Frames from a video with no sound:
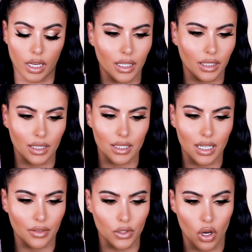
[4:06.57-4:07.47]
And then let's
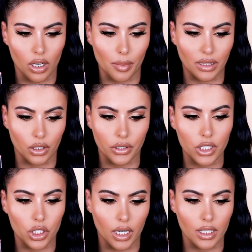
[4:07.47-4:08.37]
not even talk about the
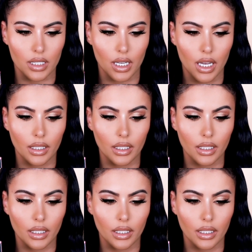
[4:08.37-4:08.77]
Crease Shades.